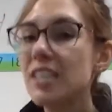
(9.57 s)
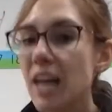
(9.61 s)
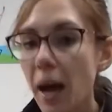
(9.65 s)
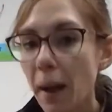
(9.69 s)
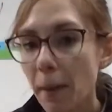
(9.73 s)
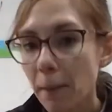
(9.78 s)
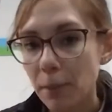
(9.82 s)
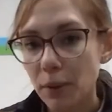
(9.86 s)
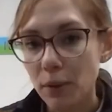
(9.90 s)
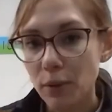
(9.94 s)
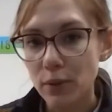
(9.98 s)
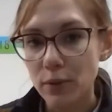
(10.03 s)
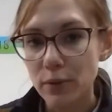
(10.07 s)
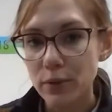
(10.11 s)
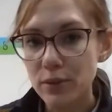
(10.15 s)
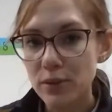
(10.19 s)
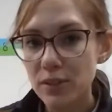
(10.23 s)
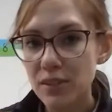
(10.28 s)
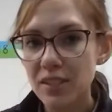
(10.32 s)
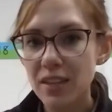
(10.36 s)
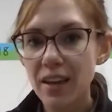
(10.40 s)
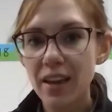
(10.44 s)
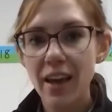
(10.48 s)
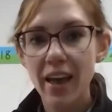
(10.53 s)

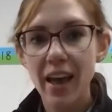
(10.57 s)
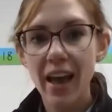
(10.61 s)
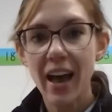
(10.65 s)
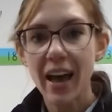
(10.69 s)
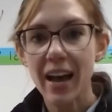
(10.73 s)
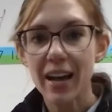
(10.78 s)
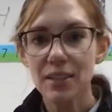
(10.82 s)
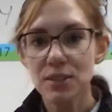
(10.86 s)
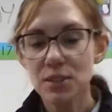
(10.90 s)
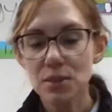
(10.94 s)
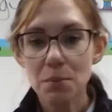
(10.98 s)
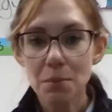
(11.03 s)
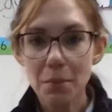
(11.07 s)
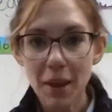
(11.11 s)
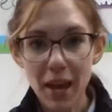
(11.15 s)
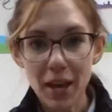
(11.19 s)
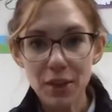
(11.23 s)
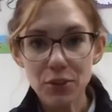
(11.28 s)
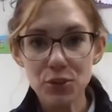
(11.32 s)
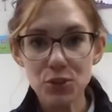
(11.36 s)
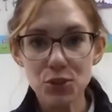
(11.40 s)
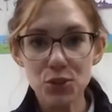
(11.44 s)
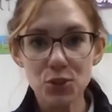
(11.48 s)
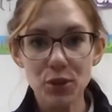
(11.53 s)
doubles as a
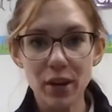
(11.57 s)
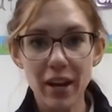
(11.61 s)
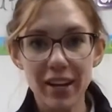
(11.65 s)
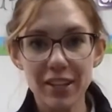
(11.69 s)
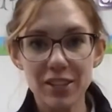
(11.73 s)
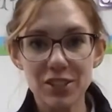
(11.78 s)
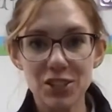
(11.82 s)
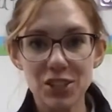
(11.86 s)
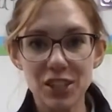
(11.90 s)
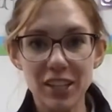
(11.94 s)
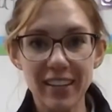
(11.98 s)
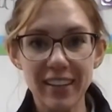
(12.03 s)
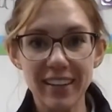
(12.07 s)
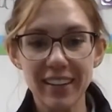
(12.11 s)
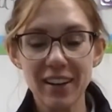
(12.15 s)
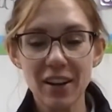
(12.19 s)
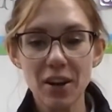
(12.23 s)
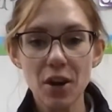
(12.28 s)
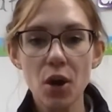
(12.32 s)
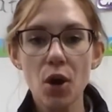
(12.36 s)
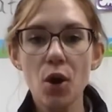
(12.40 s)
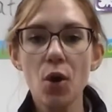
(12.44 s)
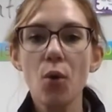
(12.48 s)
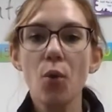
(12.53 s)
math strategy.
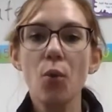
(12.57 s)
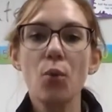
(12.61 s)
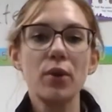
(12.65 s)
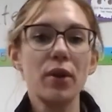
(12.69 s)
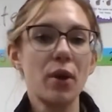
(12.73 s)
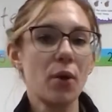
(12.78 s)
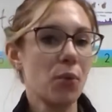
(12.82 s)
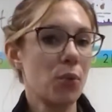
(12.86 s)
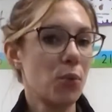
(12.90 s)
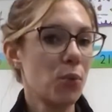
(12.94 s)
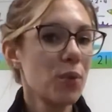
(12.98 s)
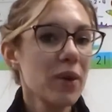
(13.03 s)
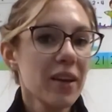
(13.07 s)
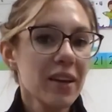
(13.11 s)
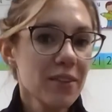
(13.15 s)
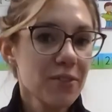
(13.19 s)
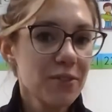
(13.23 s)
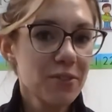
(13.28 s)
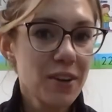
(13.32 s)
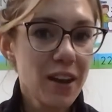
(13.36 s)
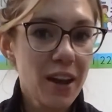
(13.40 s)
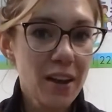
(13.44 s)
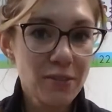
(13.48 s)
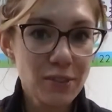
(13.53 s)
Now,
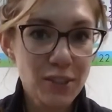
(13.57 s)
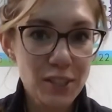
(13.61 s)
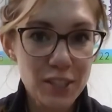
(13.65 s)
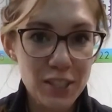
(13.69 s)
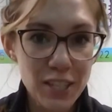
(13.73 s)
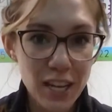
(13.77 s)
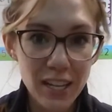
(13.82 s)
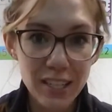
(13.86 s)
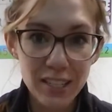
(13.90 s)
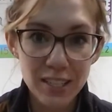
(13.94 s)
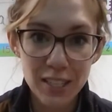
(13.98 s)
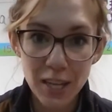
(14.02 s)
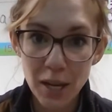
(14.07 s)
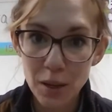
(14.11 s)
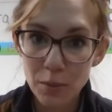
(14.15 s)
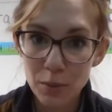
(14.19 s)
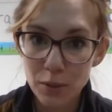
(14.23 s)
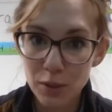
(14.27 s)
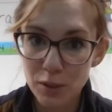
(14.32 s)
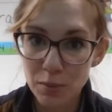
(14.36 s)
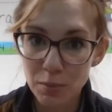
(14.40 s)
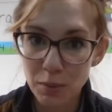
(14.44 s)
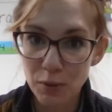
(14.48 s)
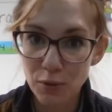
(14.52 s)
we've never done
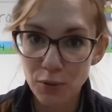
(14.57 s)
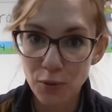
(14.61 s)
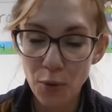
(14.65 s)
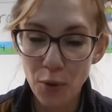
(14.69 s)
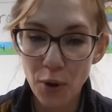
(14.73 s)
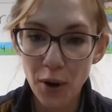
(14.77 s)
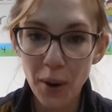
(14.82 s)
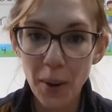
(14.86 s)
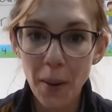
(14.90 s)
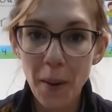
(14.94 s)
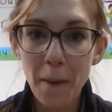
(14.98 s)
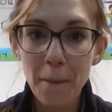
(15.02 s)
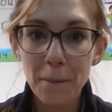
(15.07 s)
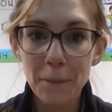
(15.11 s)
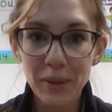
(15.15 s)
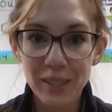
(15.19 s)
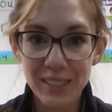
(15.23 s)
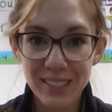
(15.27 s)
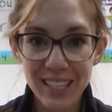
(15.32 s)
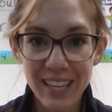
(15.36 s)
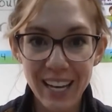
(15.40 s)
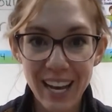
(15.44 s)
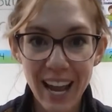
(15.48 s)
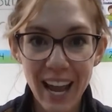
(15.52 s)
doubles before,
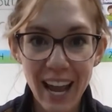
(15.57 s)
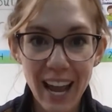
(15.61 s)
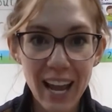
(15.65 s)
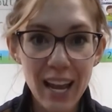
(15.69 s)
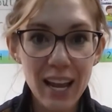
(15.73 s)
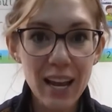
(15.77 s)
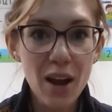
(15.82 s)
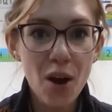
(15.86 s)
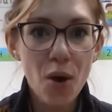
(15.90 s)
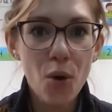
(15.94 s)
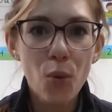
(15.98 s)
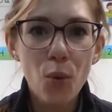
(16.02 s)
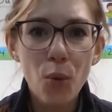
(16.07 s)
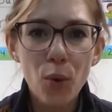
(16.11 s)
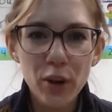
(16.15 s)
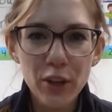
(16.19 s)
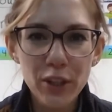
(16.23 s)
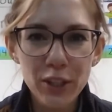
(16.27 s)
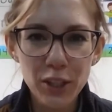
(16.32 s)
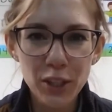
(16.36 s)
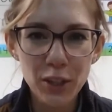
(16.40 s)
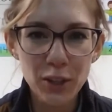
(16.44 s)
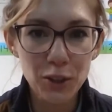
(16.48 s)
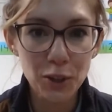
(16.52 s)
but today
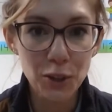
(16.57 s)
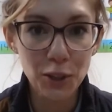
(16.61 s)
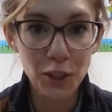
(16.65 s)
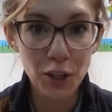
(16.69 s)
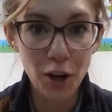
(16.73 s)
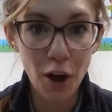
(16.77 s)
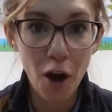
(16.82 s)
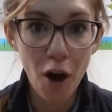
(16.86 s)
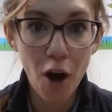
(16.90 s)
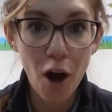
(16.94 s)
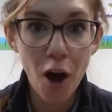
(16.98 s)
we're going to learn